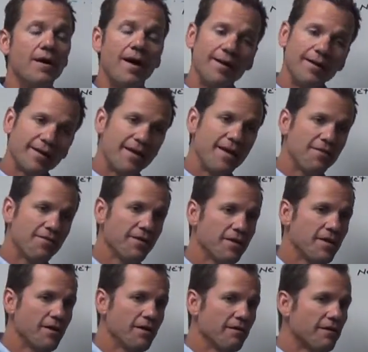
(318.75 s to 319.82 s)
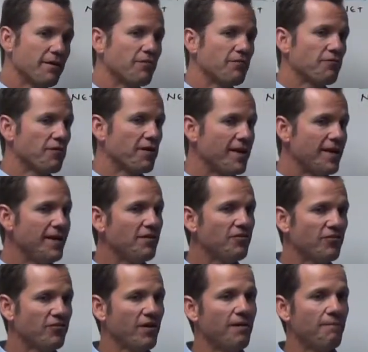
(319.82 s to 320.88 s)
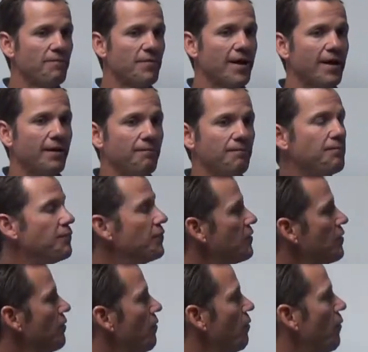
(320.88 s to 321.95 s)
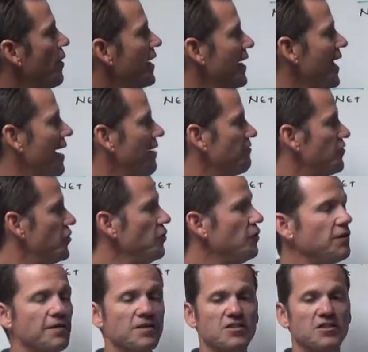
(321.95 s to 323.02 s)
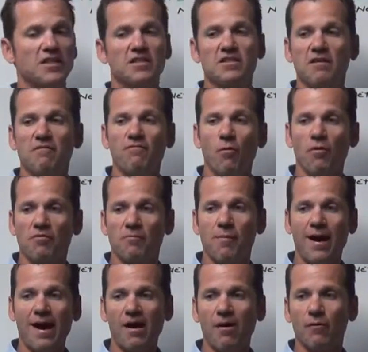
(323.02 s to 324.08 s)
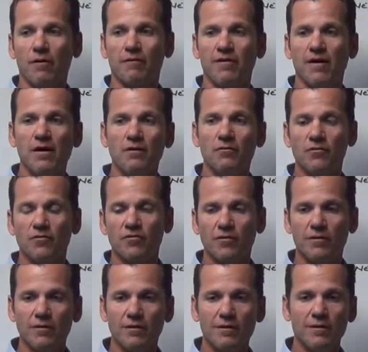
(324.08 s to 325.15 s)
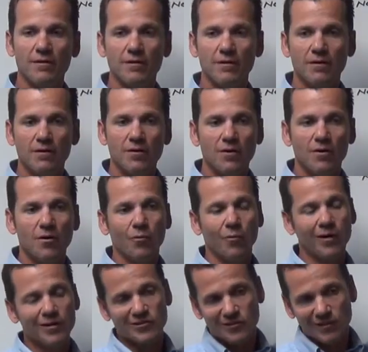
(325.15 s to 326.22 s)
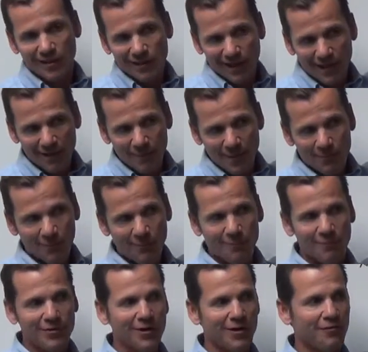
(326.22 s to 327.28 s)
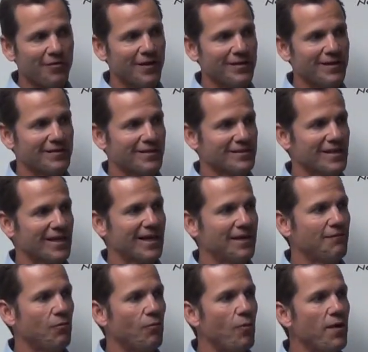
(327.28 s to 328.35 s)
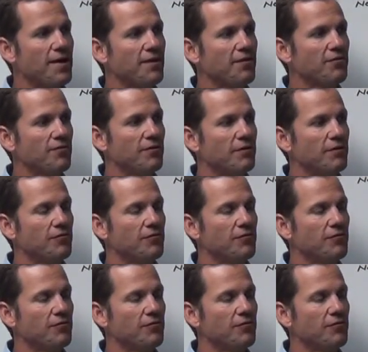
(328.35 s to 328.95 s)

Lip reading: And the key thing here is for each subnet, we can have 2 to the 64th power of host, which a lot of people, think that that's kind of a waste.